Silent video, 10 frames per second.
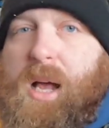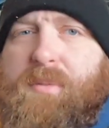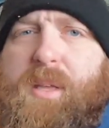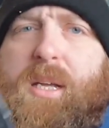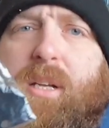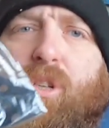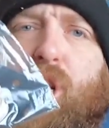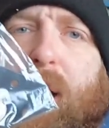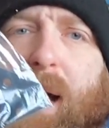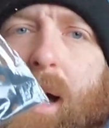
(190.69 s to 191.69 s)
like the
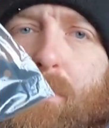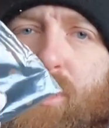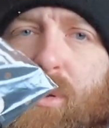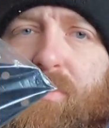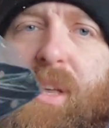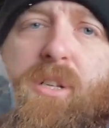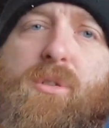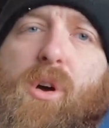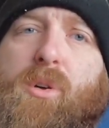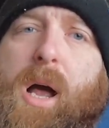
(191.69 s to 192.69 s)
check arms. These
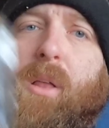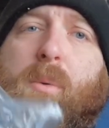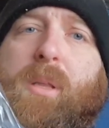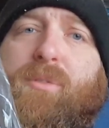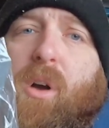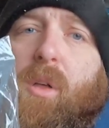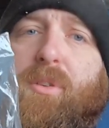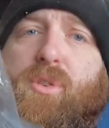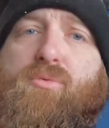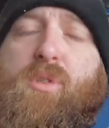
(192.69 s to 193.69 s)
are all right on the one I've got.
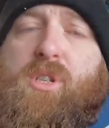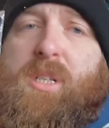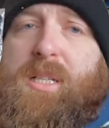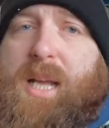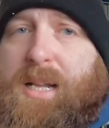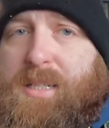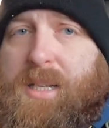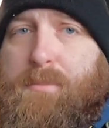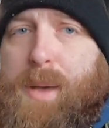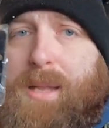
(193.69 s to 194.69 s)
They're just rusty,
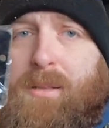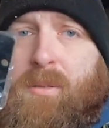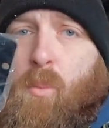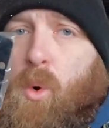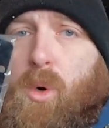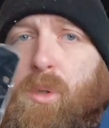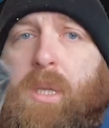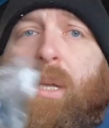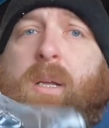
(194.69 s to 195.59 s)
tatty, bent, worn.